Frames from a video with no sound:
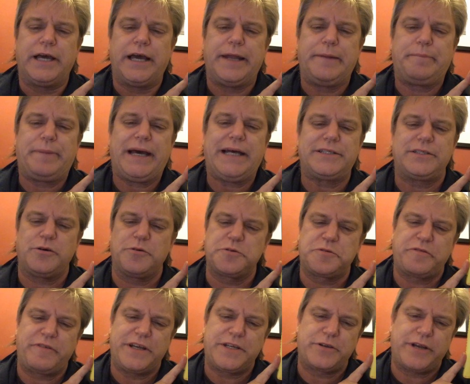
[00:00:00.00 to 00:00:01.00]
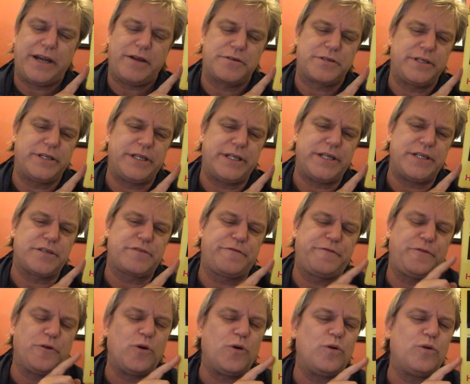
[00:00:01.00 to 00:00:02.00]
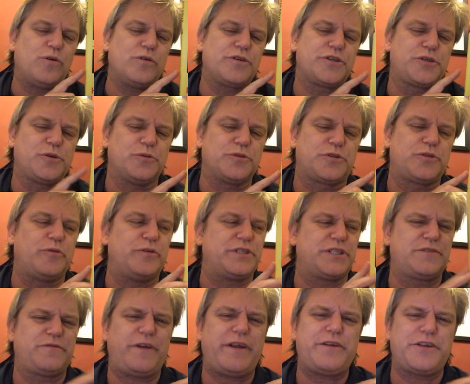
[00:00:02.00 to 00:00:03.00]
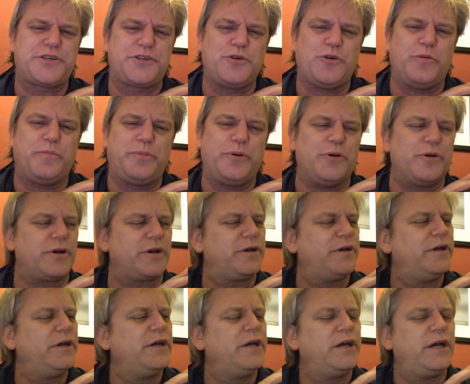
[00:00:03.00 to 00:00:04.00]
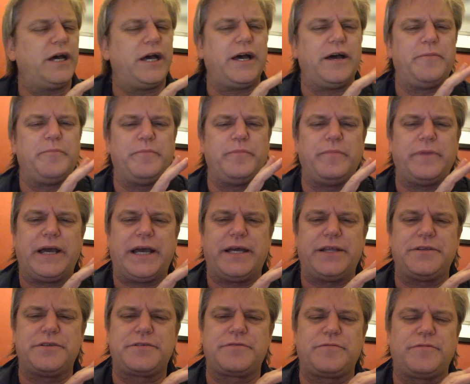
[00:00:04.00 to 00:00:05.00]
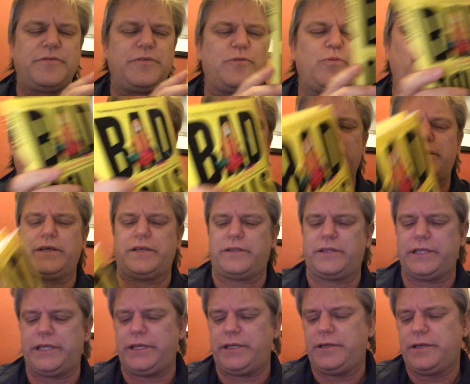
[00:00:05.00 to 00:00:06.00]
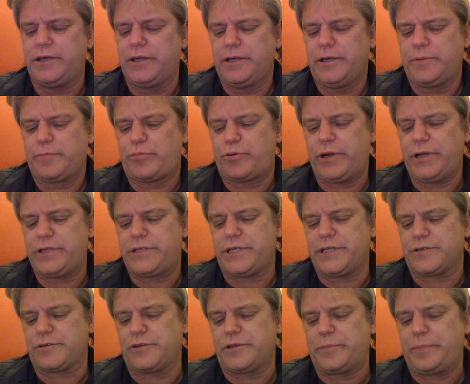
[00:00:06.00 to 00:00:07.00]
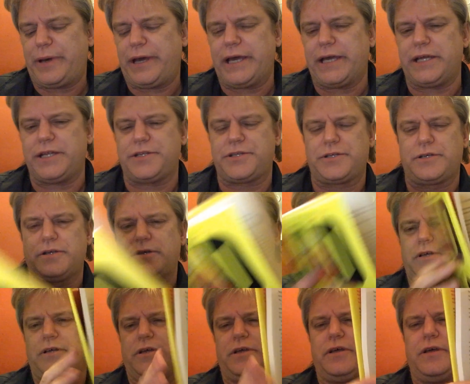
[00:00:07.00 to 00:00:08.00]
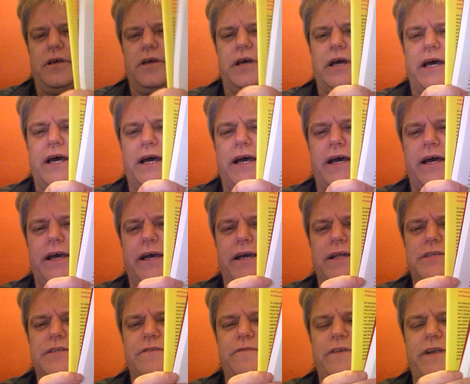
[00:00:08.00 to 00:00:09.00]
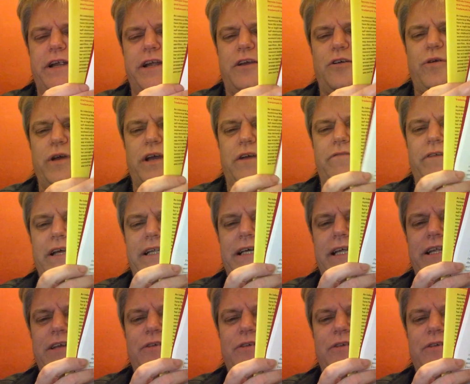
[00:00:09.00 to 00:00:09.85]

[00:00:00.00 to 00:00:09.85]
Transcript: And Bad Dolls by Rachel Harrison is 4 short stories. It's a very short book. And the way that the print is on the page, it's a very quick read